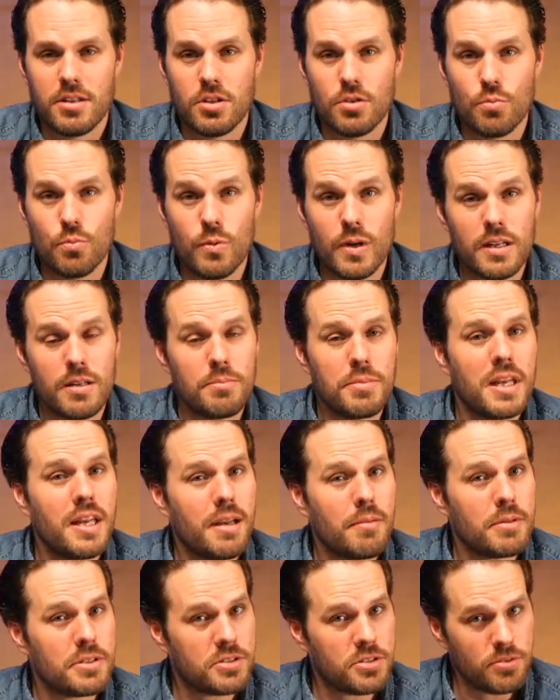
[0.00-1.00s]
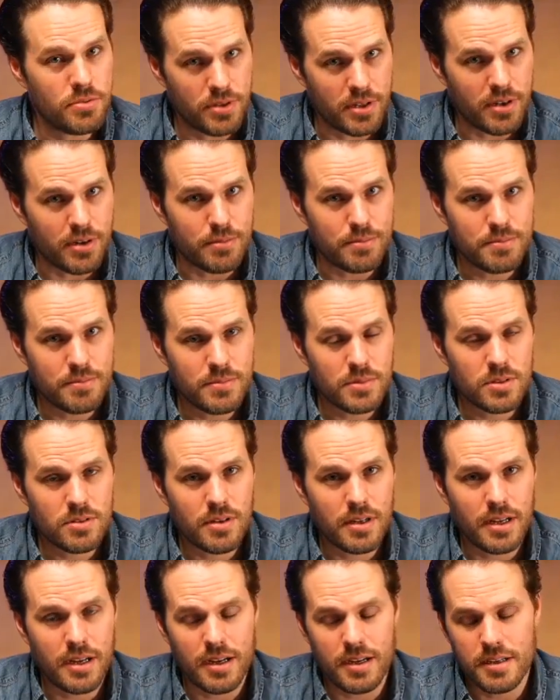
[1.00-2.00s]
You will be able to, though.
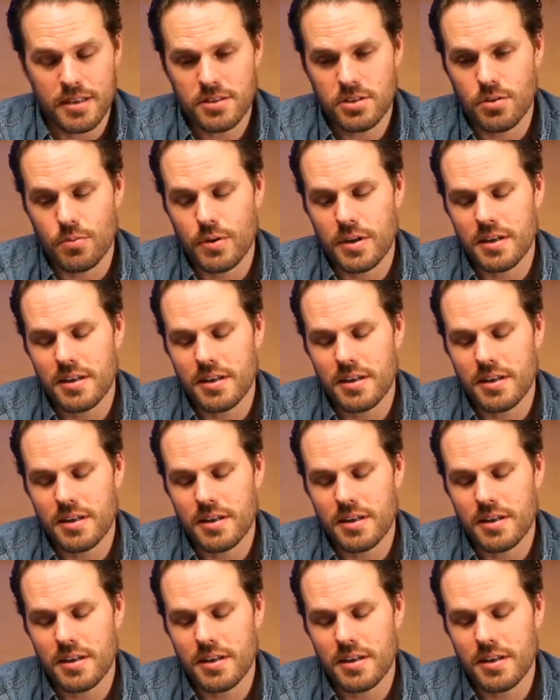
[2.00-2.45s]
So